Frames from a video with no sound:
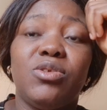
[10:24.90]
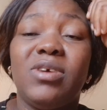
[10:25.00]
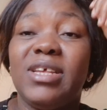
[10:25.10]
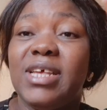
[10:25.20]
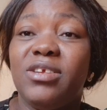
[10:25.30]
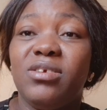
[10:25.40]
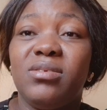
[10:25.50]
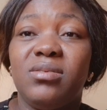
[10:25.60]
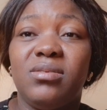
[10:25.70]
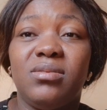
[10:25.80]
So guys, I
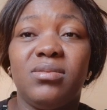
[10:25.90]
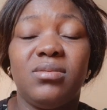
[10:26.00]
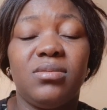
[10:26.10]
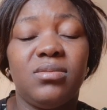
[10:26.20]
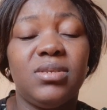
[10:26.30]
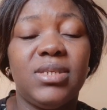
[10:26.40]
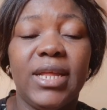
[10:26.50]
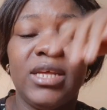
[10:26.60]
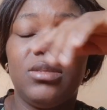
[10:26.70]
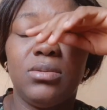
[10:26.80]
just
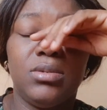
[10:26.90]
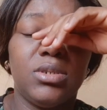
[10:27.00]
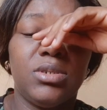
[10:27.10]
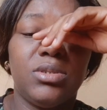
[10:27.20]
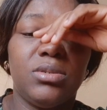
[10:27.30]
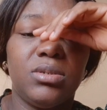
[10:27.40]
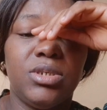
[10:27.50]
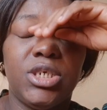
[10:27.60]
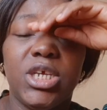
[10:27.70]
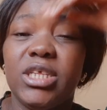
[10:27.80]
decided to
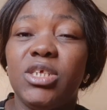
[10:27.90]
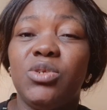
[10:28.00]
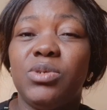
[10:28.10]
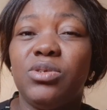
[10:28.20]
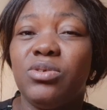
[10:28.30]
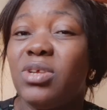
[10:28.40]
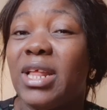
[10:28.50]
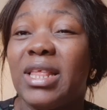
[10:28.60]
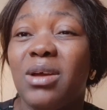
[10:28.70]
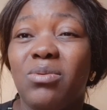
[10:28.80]
just share this with you
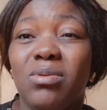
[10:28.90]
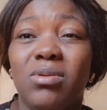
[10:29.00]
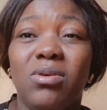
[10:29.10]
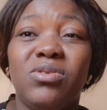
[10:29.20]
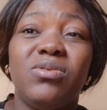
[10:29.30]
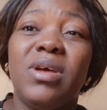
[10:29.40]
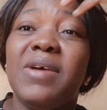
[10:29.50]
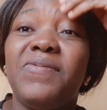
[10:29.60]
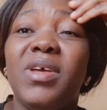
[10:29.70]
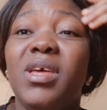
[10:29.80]
so that I will also
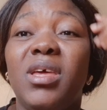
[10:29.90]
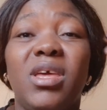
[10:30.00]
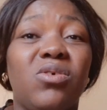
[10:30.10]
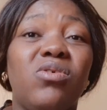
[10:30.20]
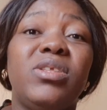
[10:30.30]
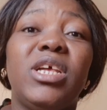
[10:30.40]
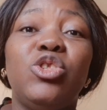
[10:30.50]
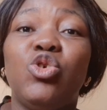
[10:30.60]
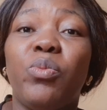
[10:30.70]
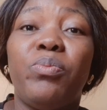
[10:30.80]
have a
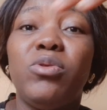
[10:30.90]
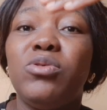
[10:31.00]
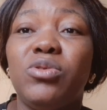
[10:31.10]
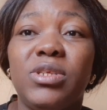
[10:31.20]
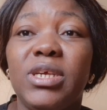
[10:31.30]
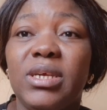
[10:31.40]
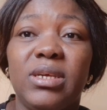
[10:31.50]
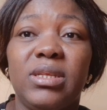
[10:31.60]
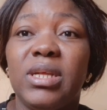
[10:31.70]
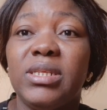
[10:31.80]
content to upload
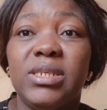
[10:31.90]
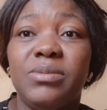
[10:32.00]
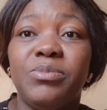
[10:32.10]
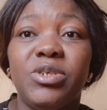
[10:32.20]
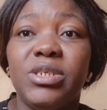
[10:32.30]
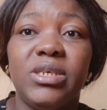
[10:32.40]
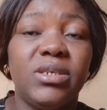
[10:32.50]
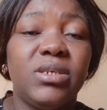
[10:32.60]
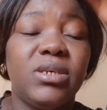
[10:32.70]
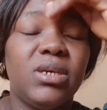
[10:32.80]
today, that is
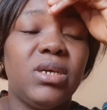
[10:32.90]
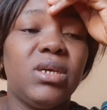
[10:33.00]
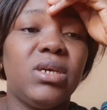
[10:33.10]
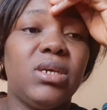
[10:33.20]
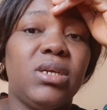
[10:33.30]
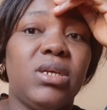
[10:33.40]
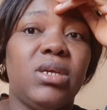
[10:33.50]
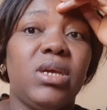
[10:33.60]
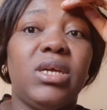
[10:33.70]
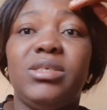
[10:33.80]
Monday,
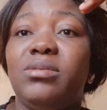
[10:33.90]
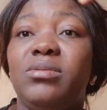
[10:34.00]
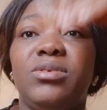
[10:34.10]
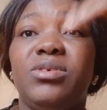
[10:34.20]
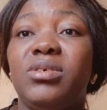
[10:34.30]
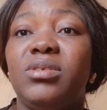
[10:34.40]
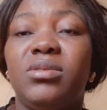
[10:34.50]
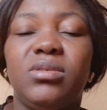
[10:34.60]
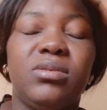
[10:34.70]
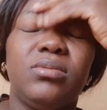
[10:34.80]
and
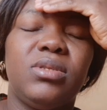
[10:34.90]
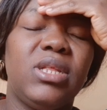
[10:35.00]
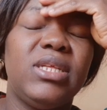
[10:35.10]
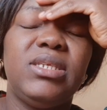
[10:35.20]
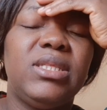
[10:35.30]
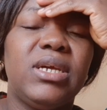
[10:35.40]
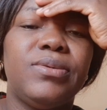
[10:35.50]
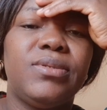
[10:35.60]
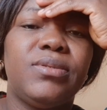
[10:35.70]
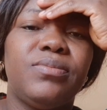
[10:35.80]
just let it
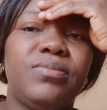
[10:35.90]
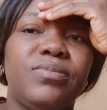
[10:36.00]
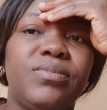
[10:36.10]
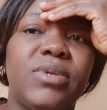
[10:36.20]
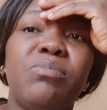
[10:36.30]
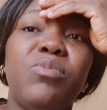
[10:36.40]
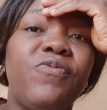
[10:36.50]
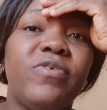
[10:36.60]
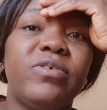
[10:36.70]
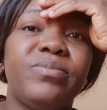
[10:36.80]
out and
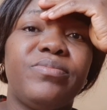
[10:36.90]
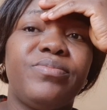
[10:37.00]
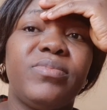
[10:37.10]
move on.